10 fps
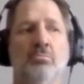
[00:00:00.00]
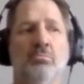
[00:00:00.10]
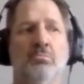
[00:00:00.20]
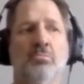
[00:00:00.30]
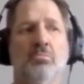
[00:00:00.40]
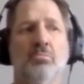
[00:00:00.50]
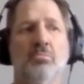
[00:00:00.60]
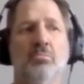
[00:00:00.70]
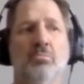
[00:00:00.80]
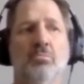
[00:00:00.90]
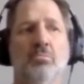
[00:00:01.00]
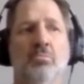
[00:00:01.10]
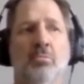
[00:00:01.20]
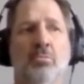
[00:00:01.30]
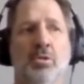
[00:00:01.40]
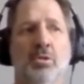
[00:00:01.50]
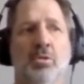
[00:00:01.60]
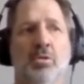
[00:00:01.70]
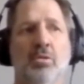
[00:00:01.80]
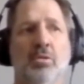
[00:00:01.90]

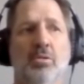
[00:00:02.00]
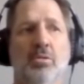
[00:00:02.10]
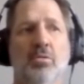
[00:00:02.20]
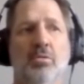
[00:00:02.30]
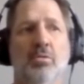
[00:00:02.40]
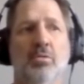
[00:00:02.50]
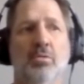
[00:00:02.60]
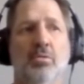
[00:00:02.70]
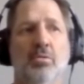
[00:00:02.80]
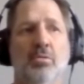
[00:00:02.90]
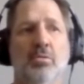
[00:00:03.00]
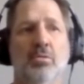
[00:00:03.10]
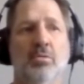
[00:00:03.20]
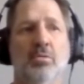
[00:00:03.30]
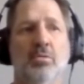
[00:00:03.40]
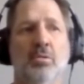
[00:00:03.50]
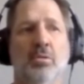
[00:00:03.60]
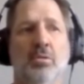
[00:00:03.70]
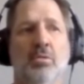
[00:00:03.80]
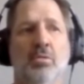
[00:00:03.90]

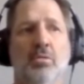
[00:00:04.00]
[no speech]